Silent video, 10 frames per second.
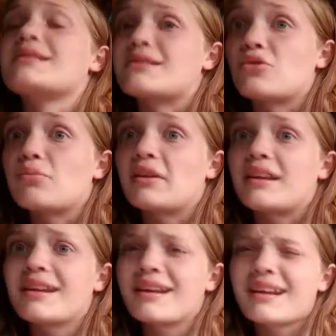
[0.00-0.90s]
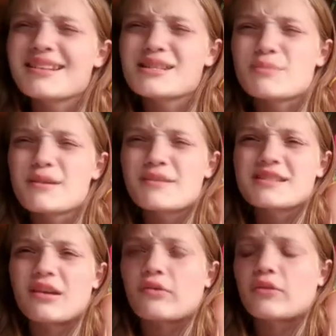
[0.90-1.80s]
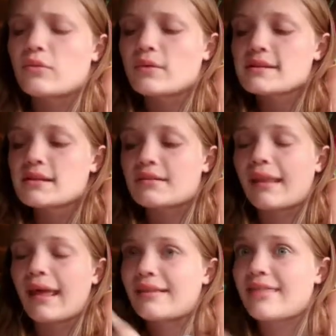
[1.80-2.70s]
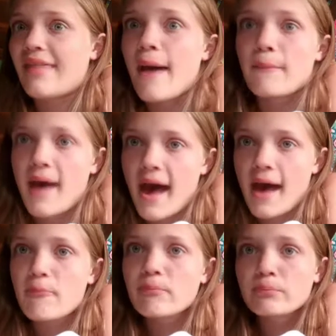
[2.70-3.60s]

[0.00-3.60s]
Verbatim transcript: still bleeding and I sprayed myself and it wasn't like that bad